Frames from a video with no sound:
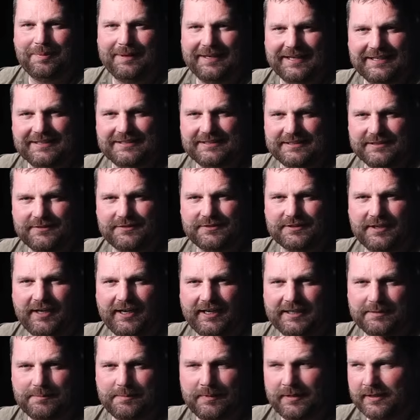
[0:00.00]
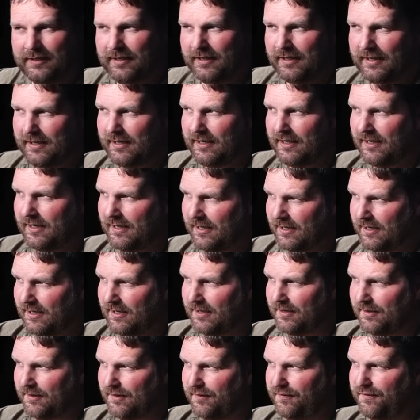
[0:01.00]
plenty of time.
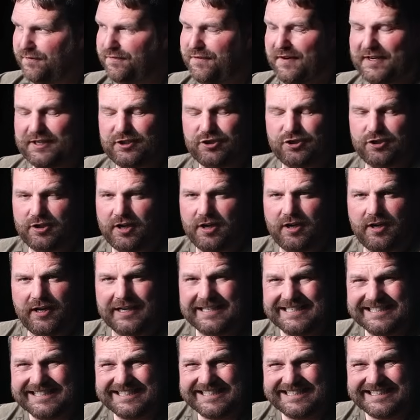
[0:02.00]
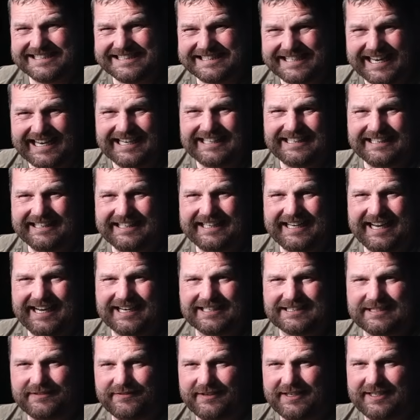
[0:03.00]
The fish are insanely
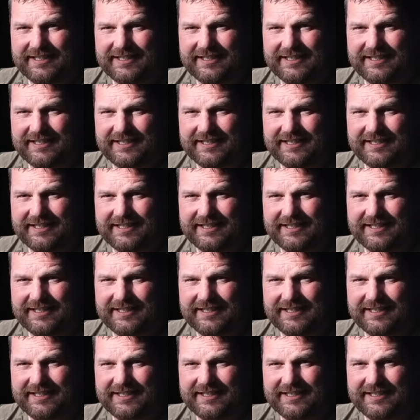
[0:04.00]
active.